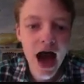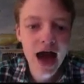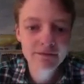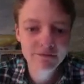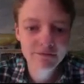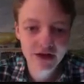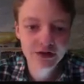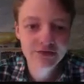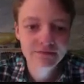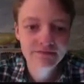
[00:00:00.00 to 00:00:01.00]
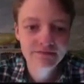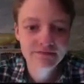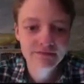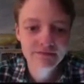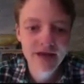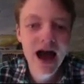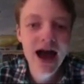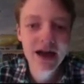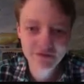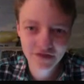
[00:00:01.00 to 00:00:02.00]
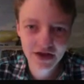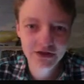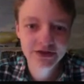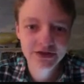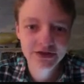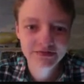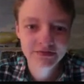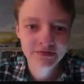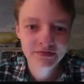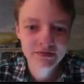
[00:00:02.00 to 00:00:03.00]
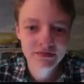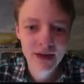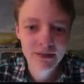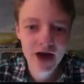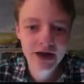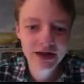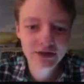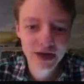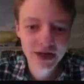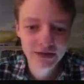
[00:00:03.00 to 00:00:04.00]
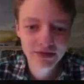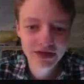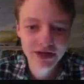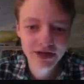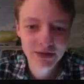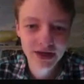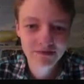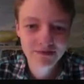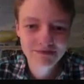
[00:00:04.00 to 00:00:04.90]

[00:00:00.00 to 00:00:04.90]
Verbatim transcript: I've failed. I have failed. My body is ready. Please kill me.